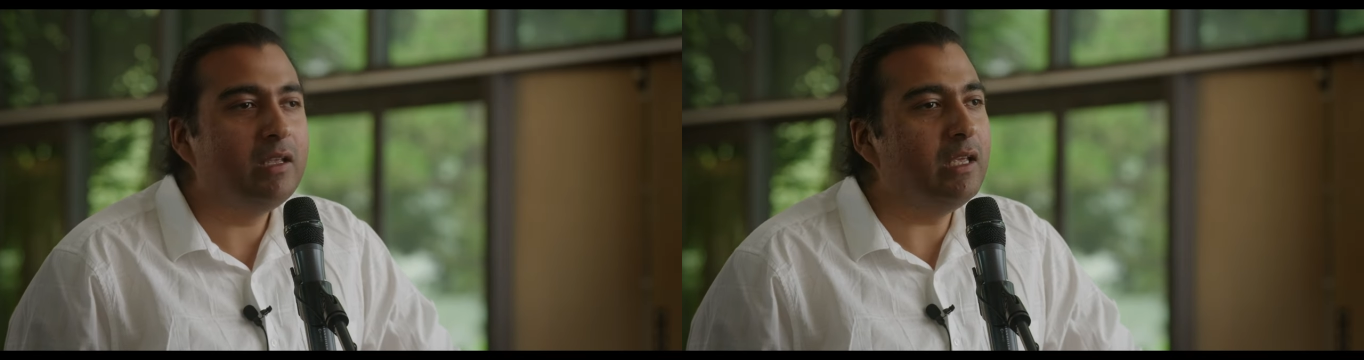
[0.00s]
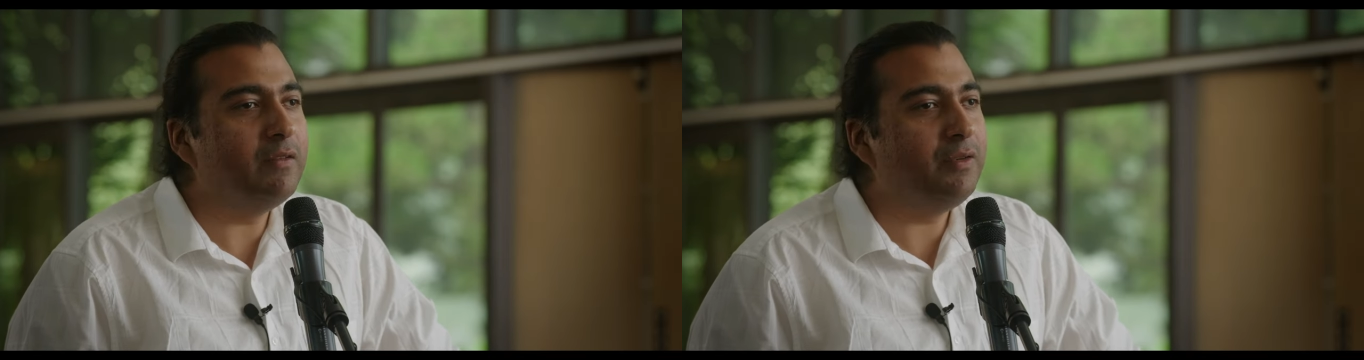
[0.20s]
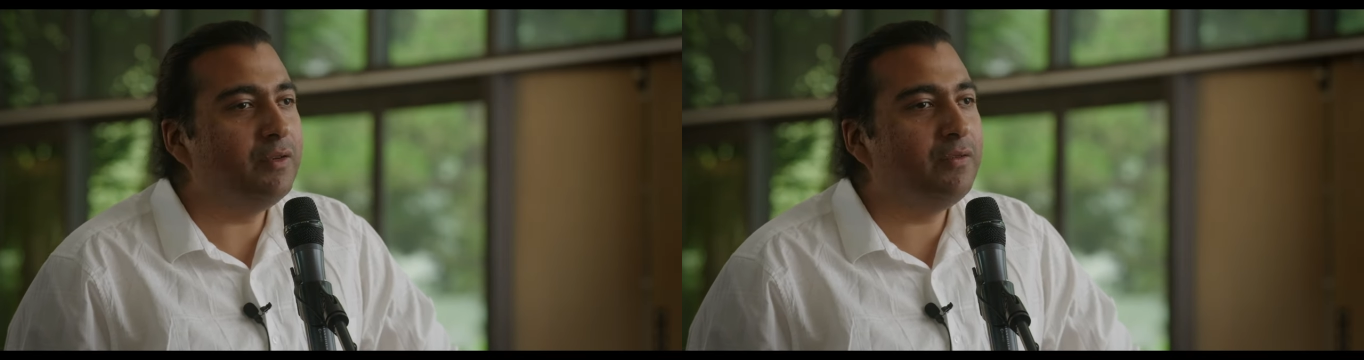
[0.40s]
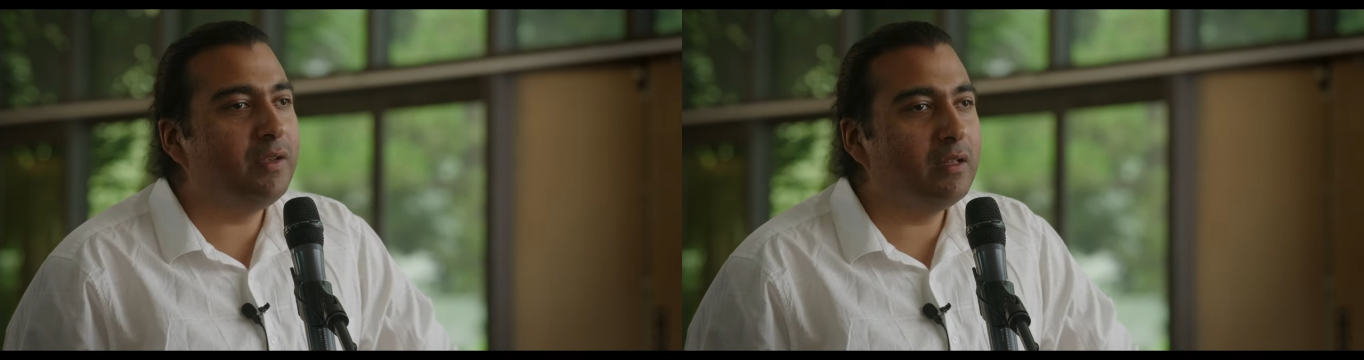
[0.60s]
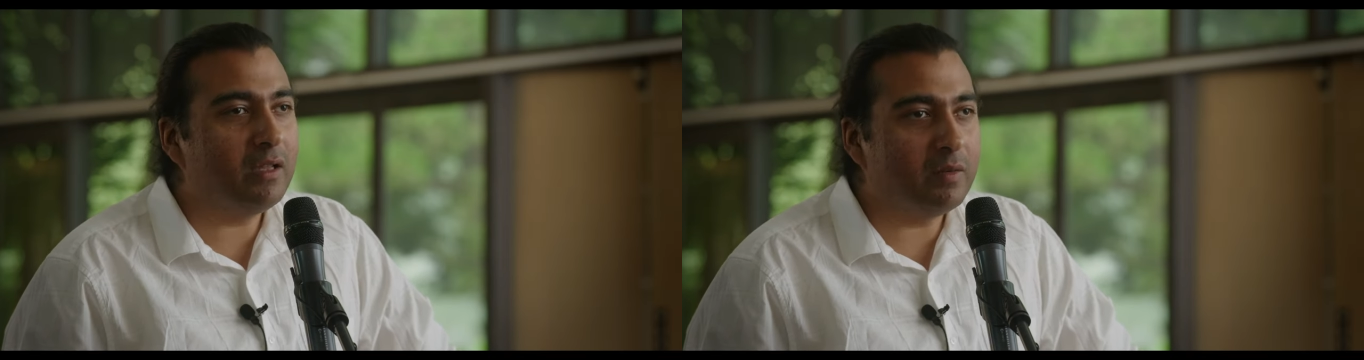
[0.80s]
if you
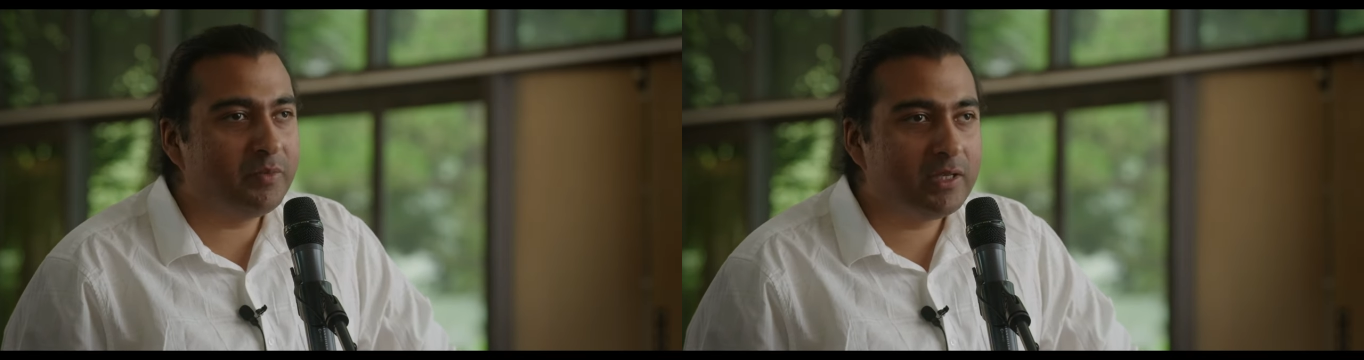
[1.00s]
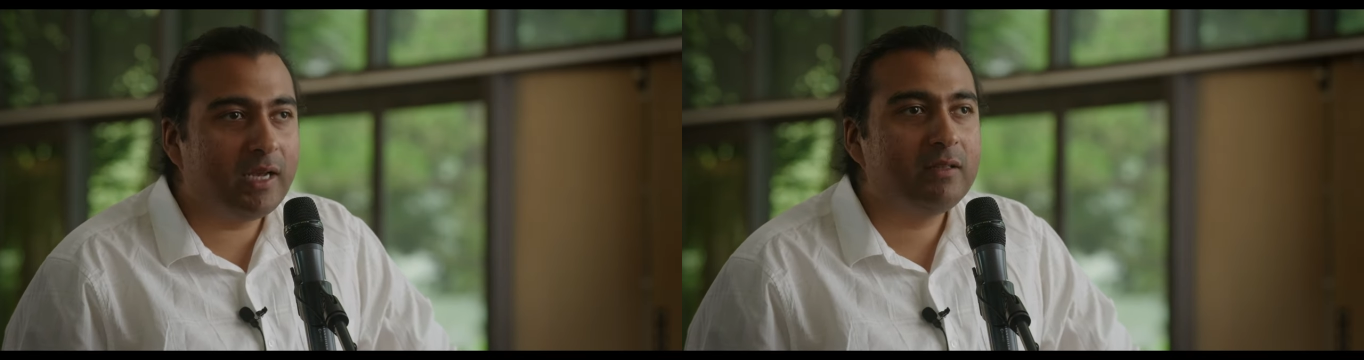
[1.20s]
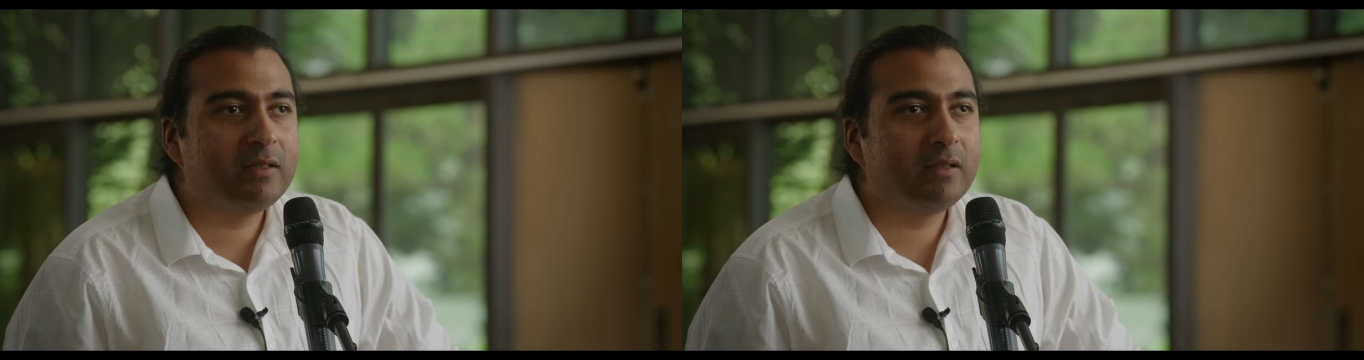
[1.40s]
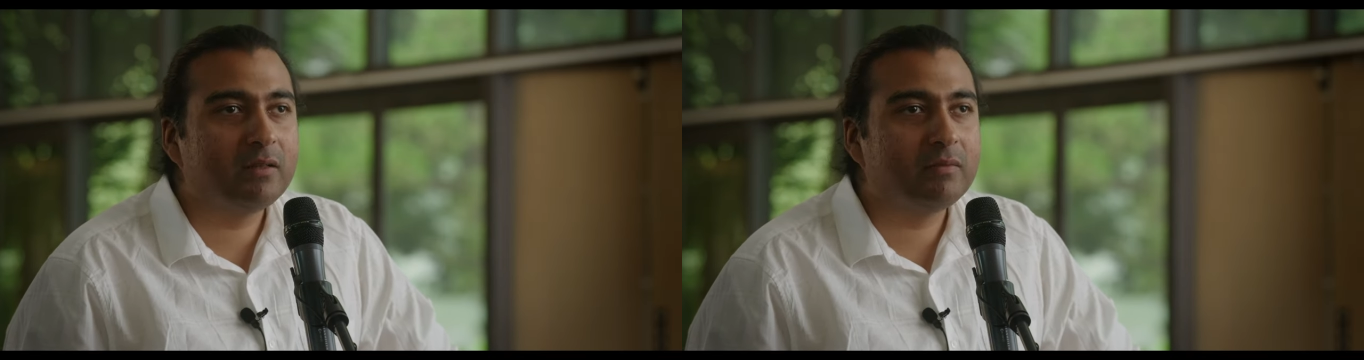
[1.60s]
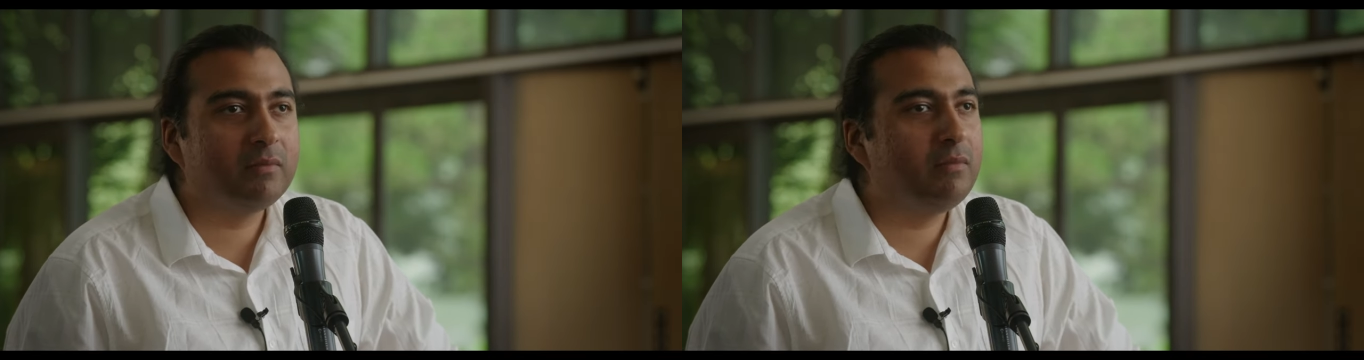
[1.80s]
feel upset,
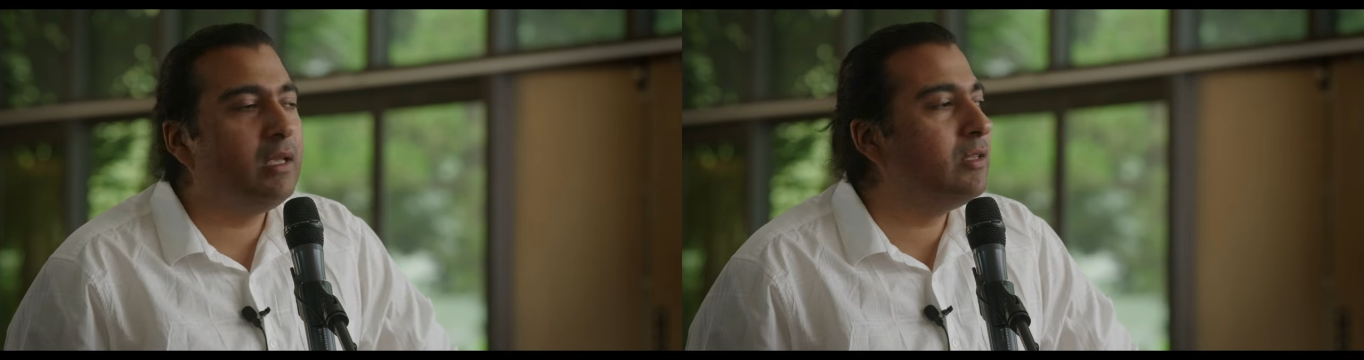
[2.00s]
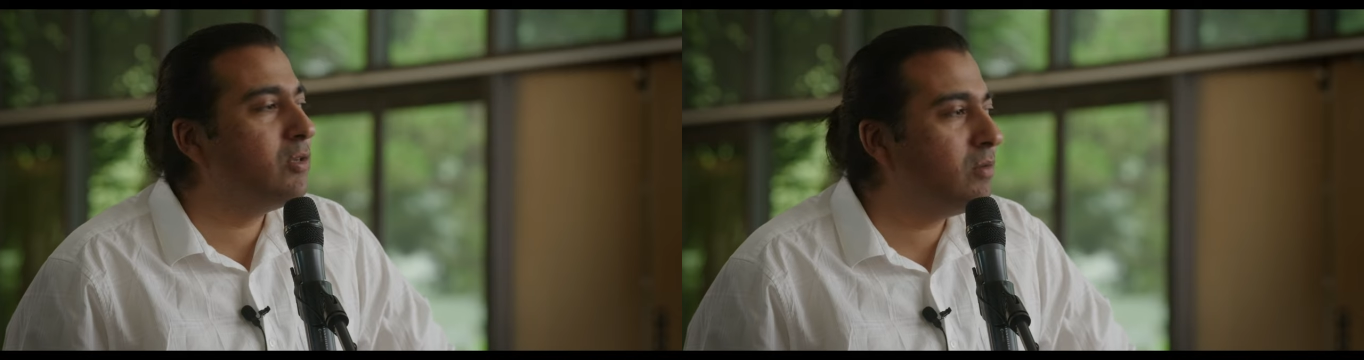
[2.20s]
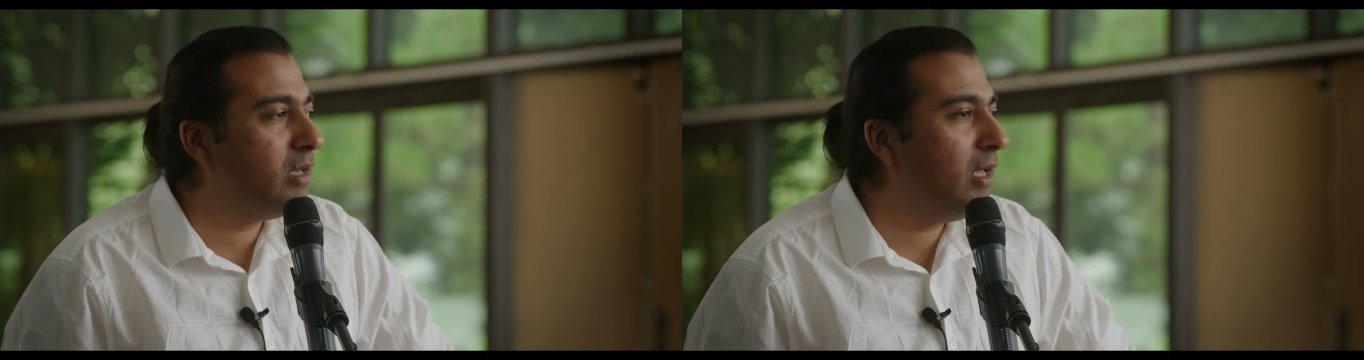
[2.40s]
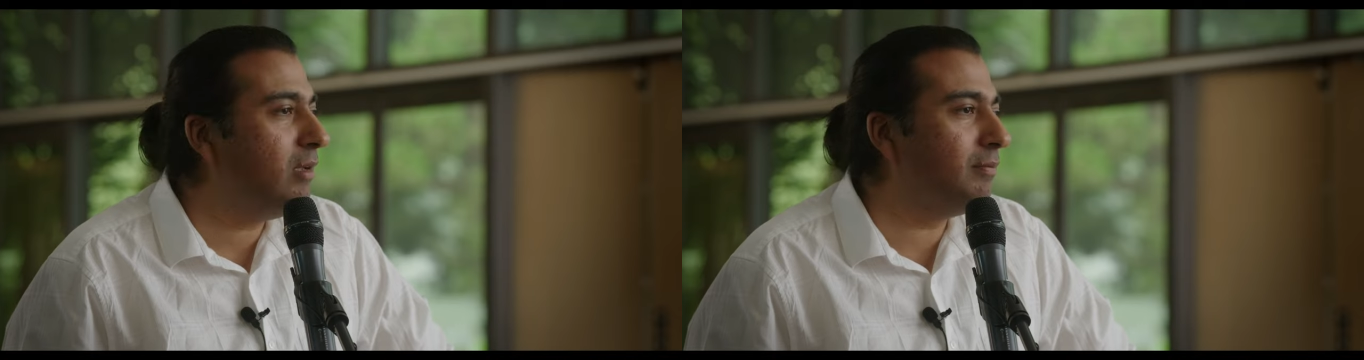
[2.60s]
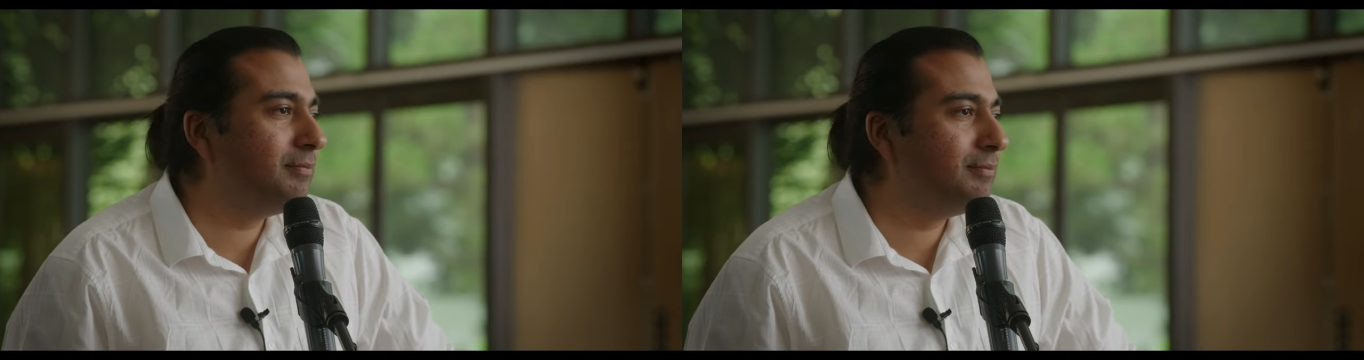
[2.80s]
it's okay.